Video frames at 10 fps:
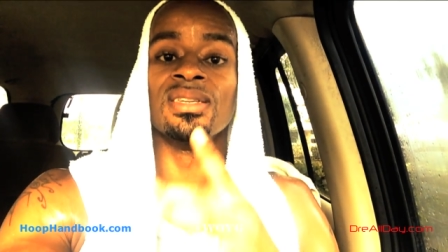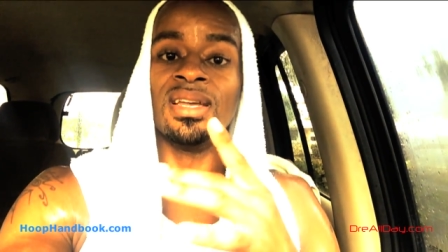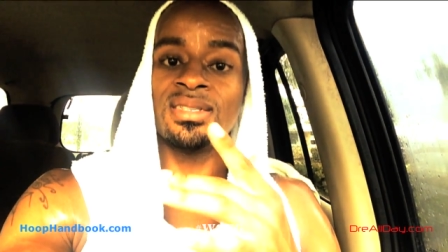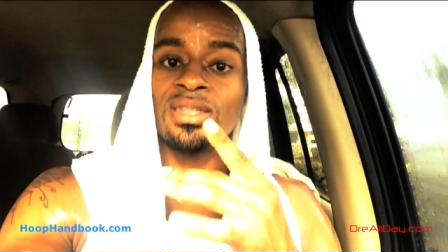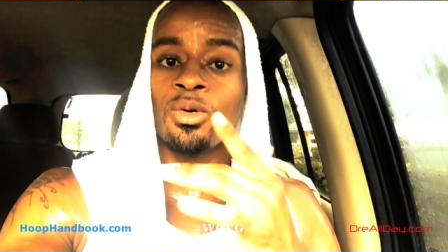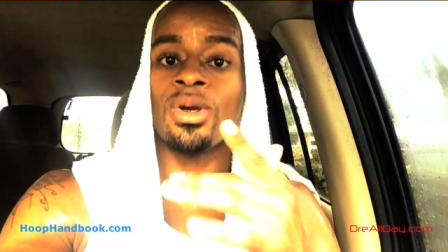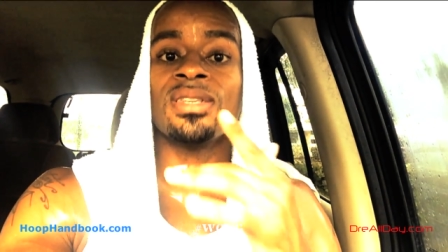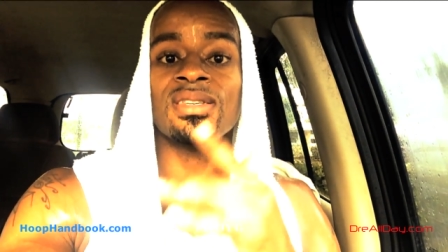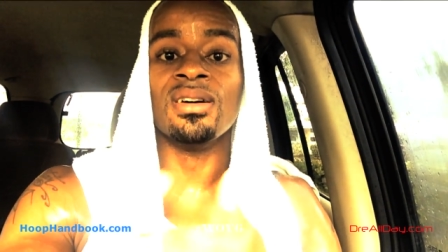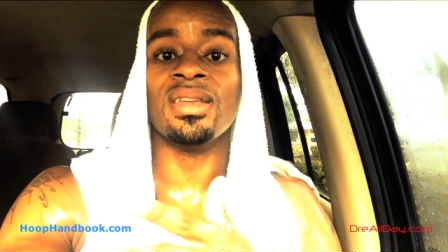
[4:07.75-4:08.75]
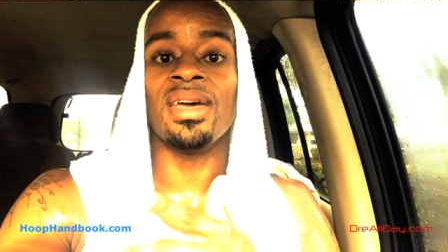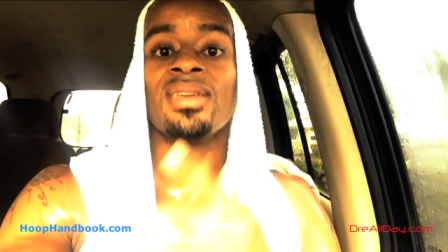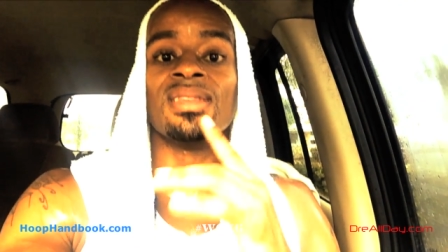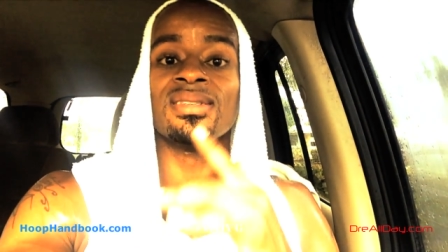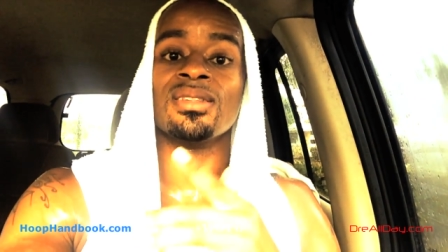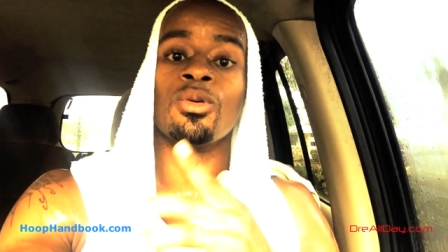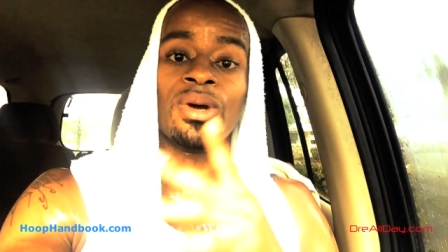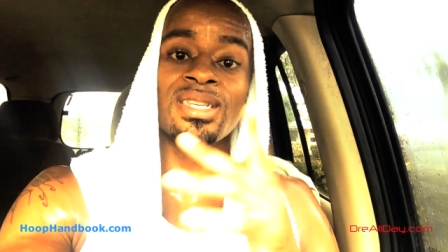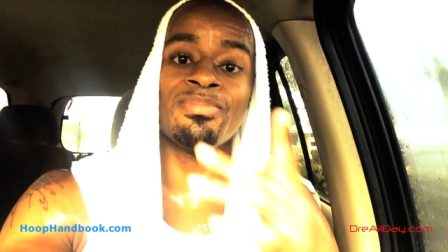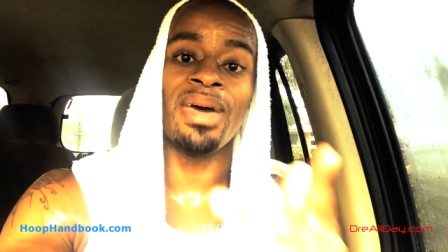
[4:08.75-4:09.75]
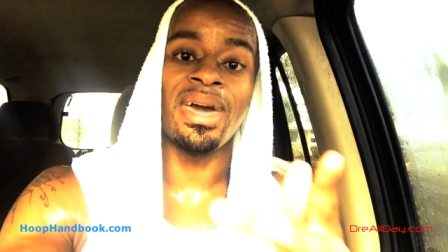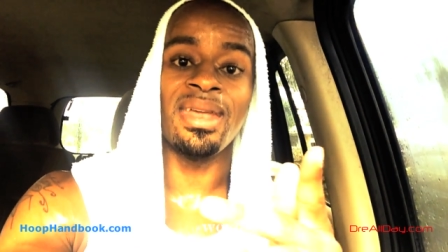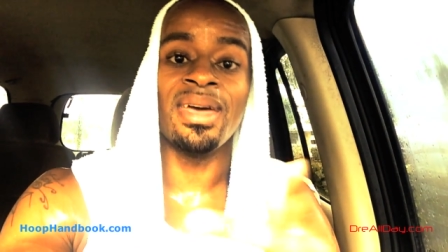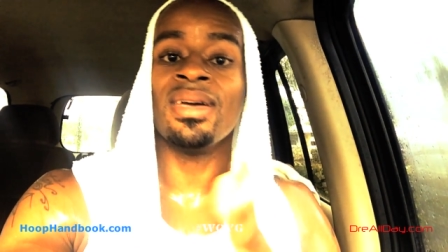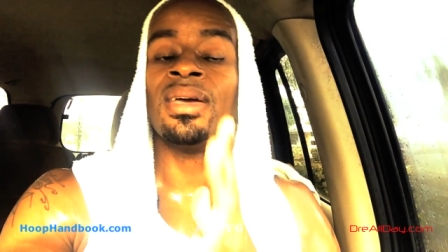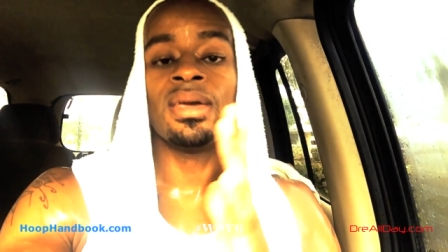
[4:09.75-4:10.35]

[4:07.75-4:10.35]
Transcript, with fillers: He doesn't know what he's good at. He doesn't know what he's bad at.